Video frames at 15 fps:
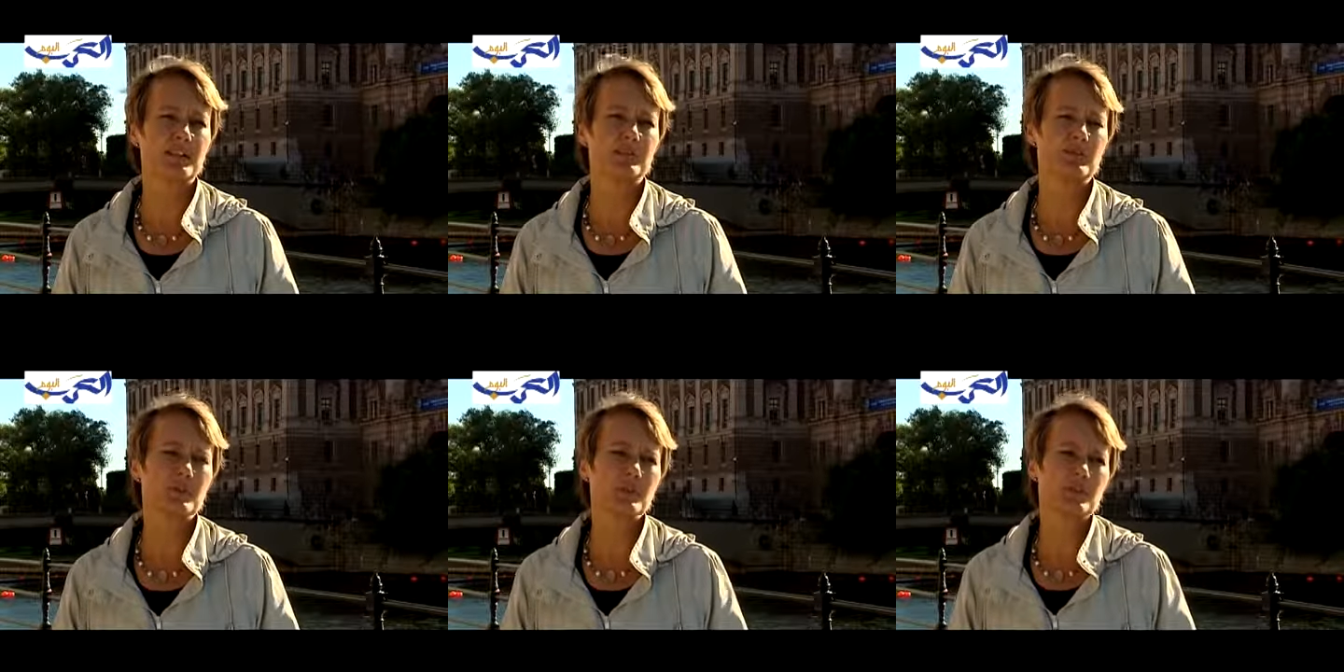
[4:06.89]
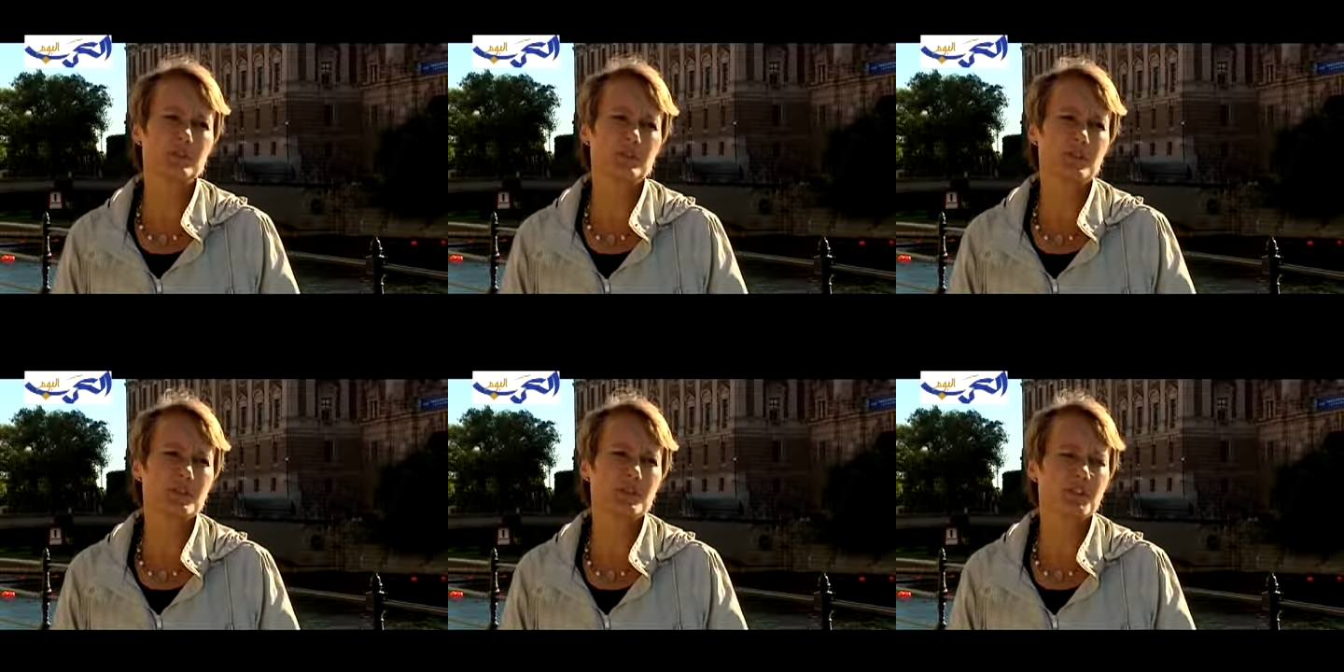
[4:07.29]
We don't
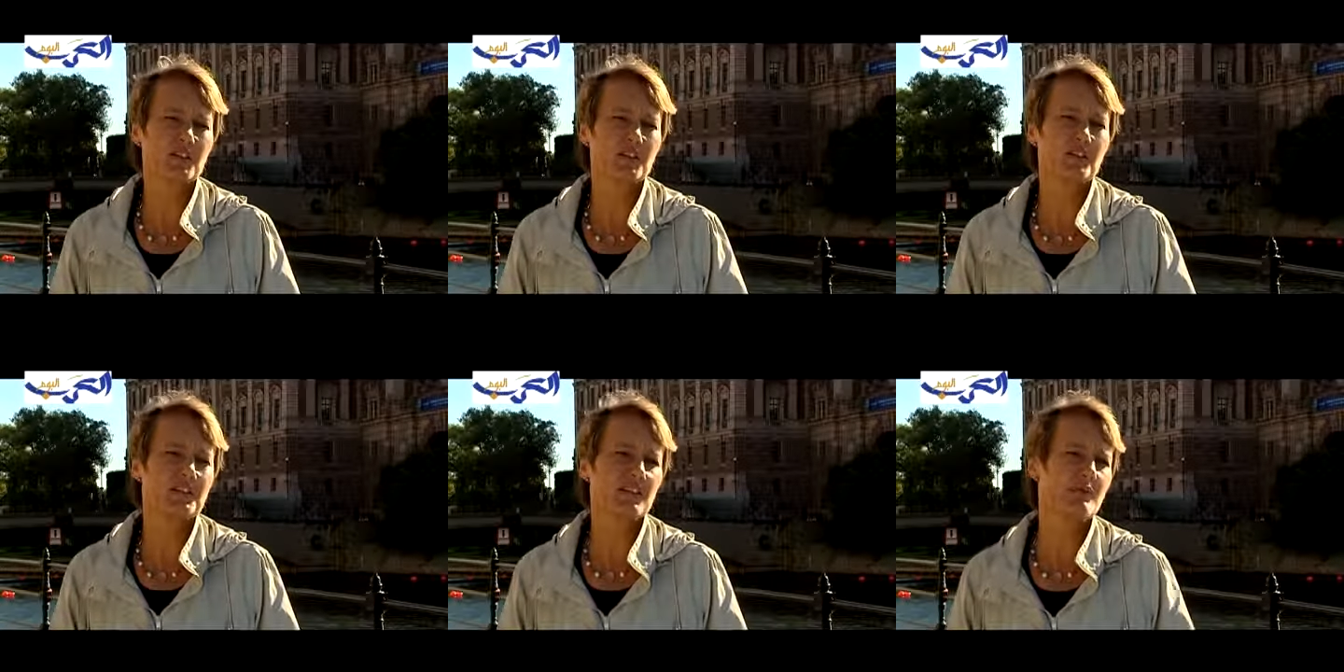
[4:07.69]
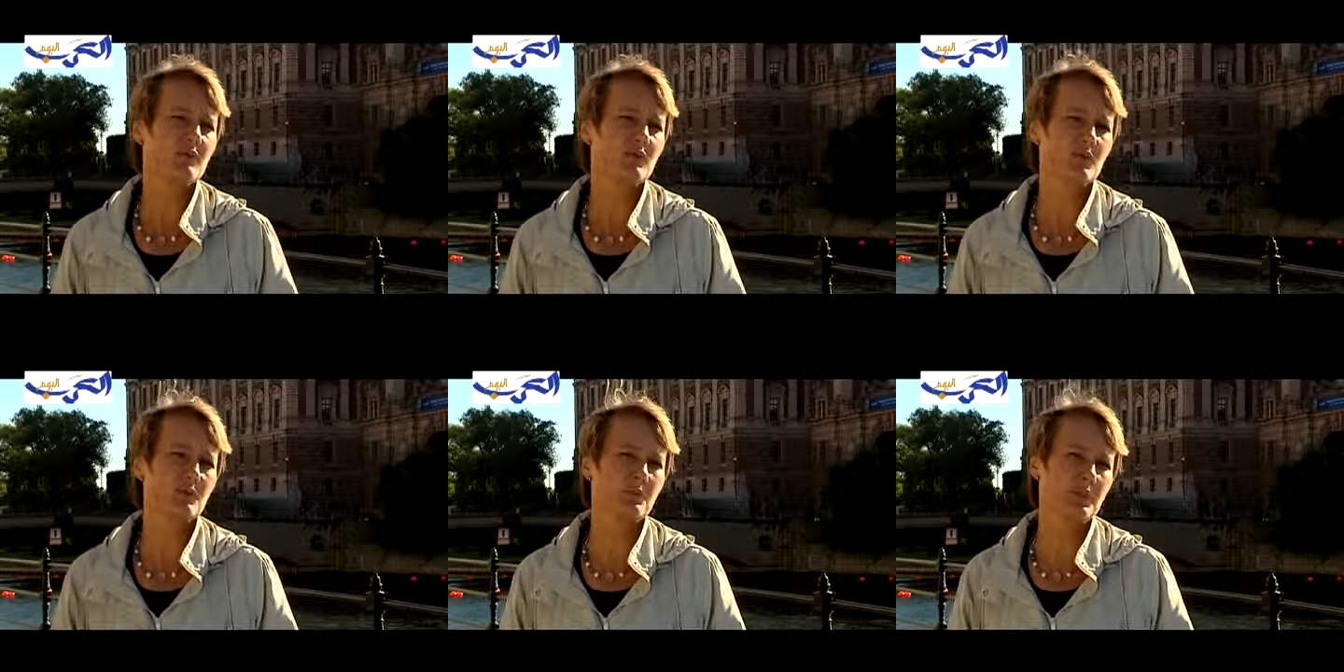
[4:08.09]
share the same
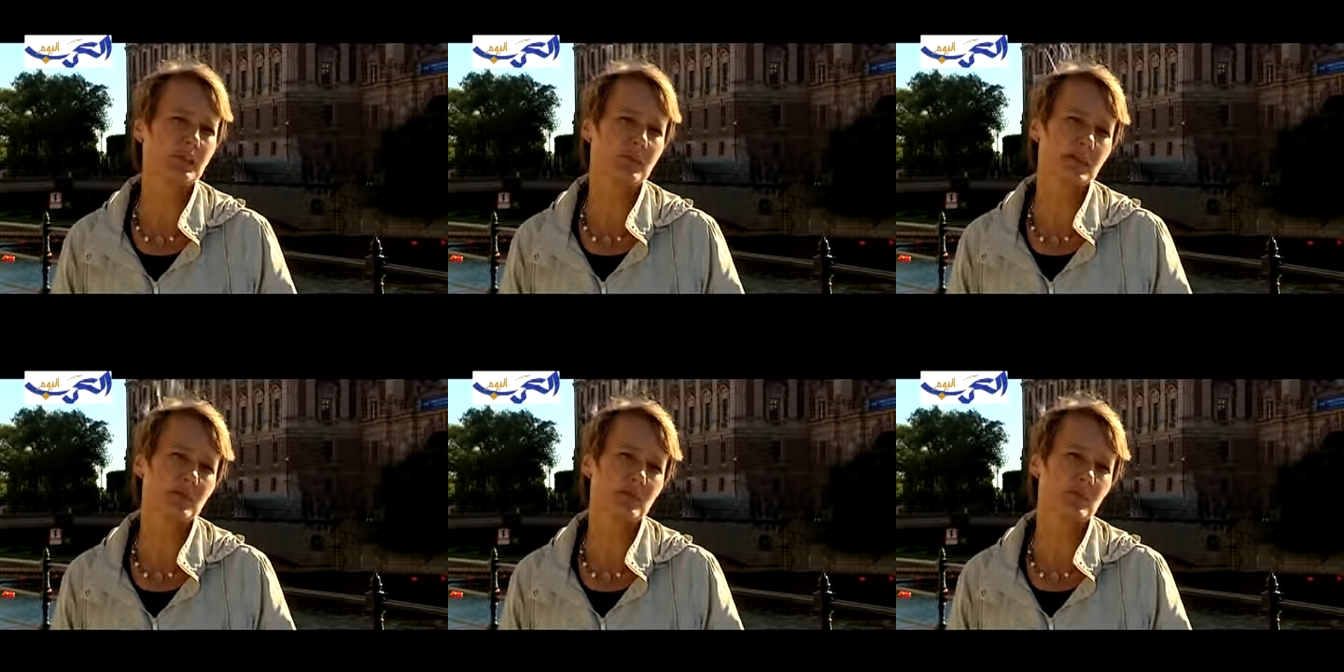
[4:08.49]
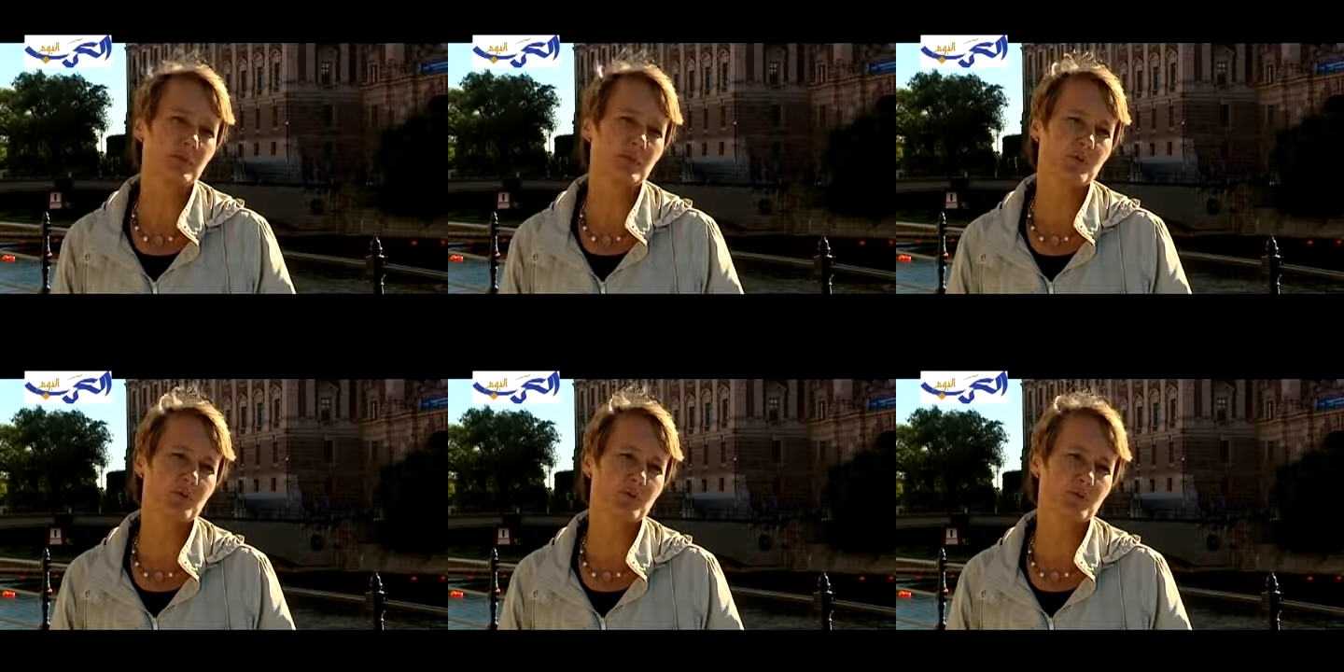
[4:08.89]
view when it comes to
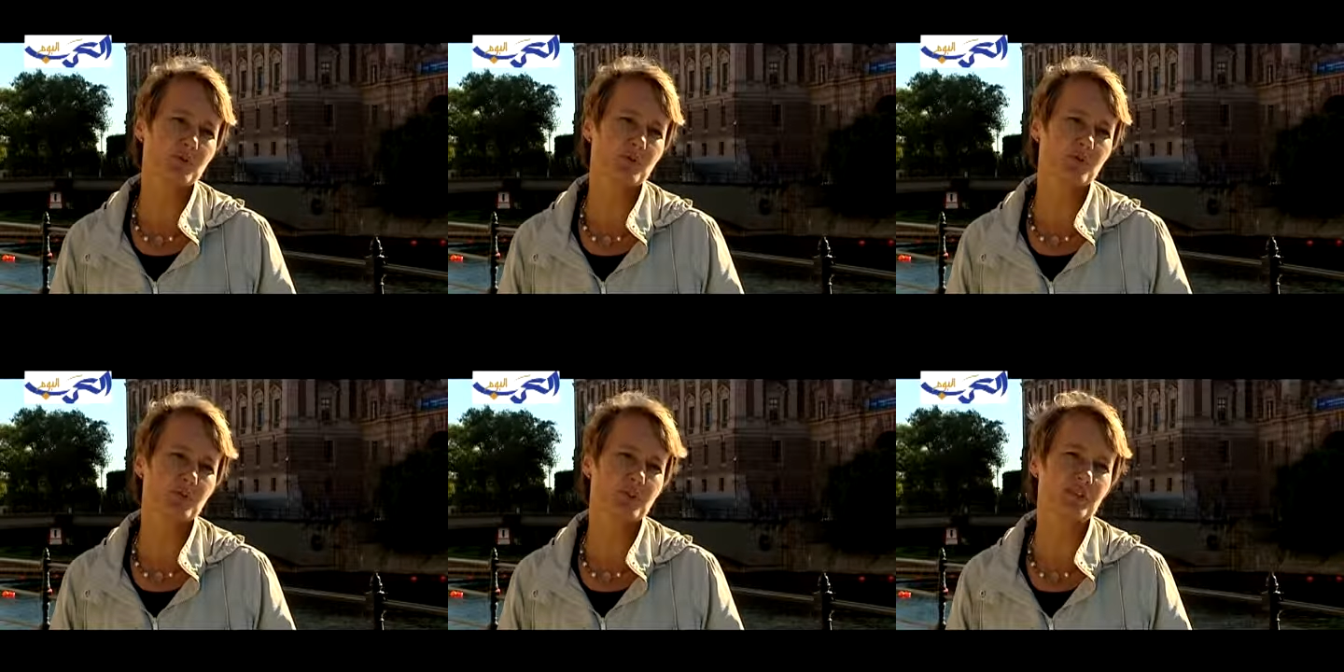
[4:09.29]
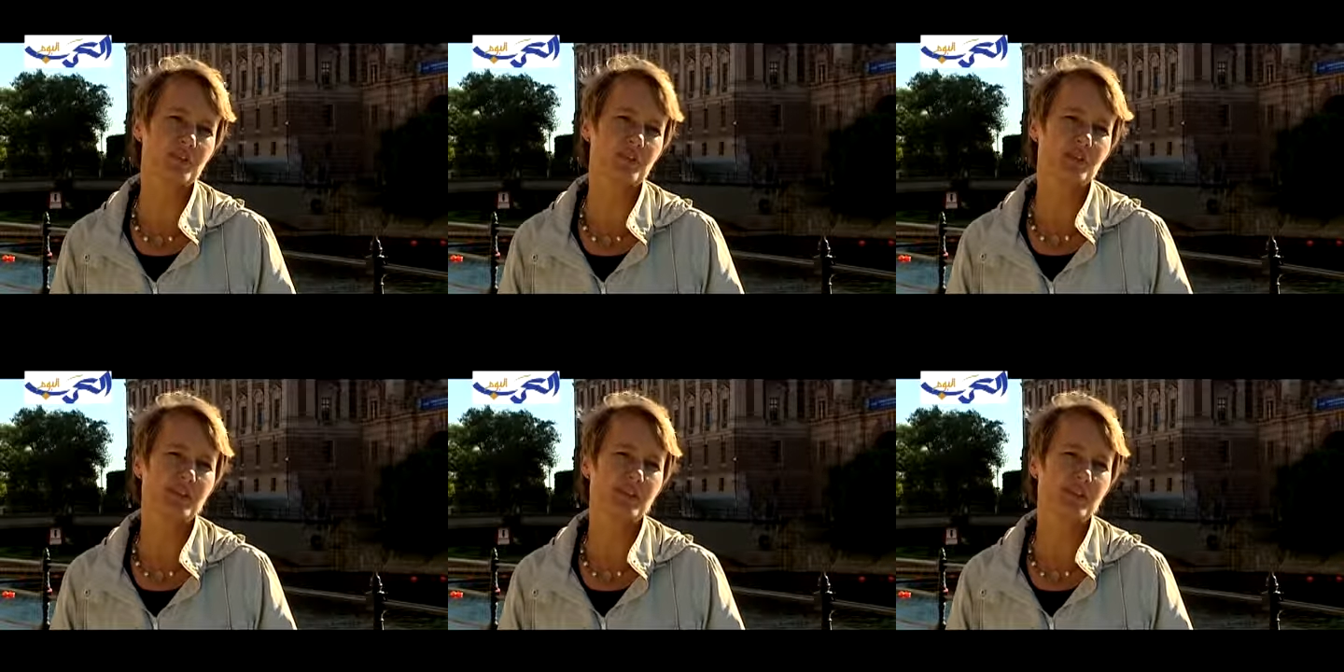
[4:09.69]
prostitution,